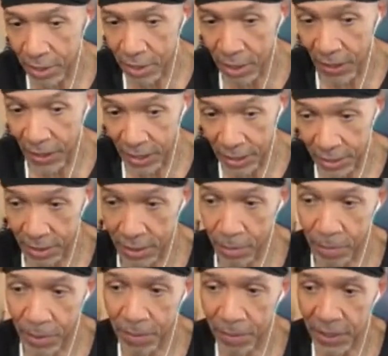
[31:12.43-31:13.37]
to us and the
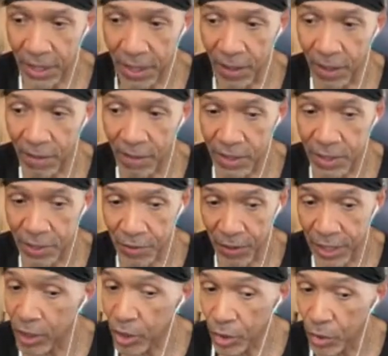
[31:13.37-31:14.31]
people that love us
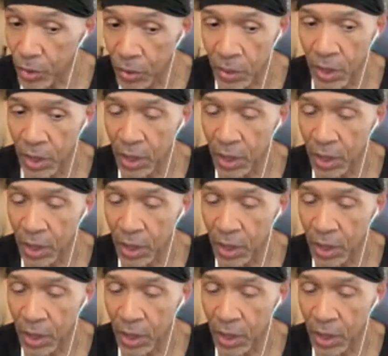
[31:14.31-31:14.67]
than to